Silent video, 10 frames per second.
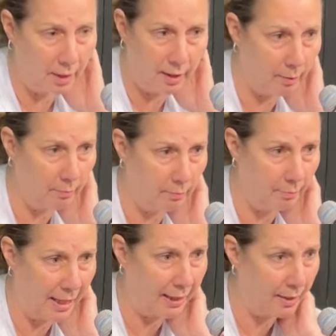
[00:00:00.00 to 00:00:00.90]
I think
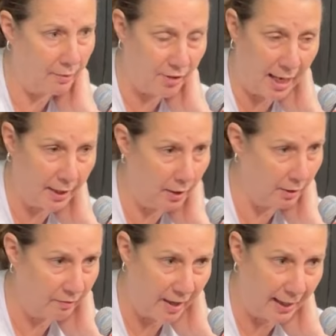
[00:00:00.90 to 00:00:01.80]
Becky sat here
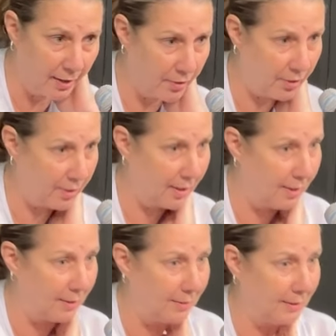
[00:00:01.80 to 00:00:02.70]
in Vegas,
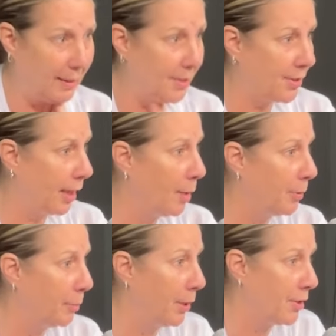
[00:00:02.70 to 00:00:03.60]
got set up
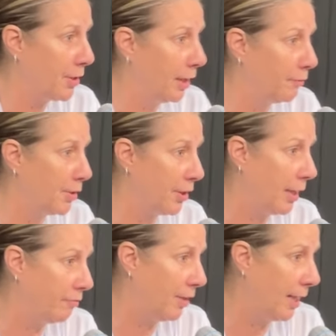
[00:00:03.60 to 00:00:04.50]
in a press conference and
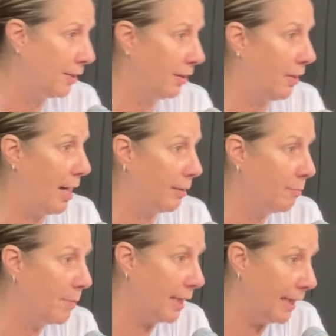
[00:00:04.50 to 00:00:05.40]
got fined a lot
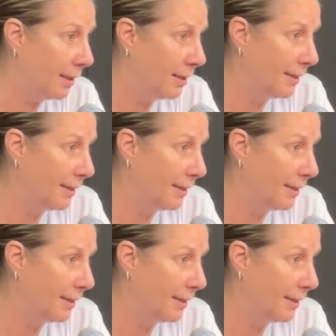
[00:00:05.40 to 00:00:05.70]
of money.